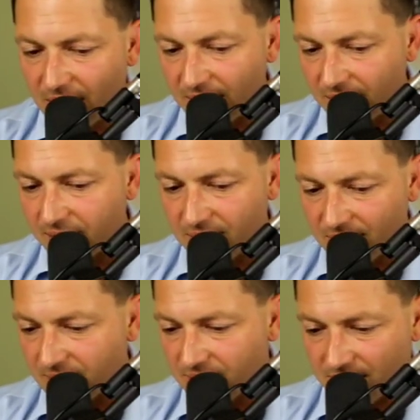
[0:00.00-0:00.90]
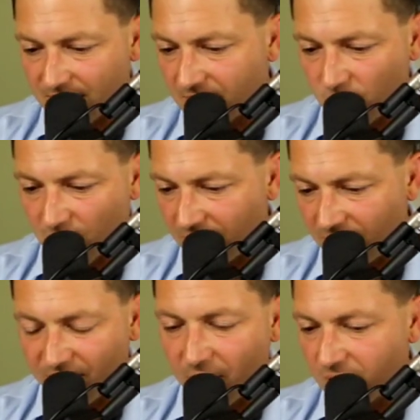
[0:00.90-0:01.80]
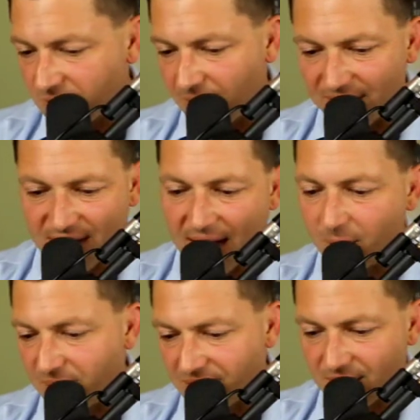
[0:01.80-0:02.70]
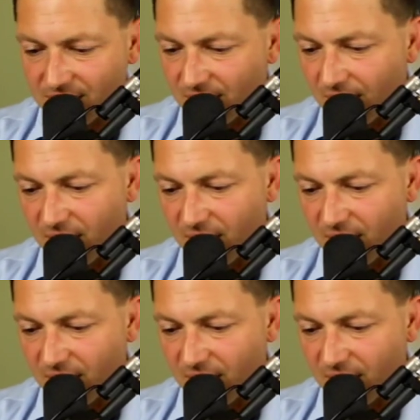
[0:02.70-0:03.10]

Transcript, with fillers: I need to. This is this is where I need to focus my entire business on.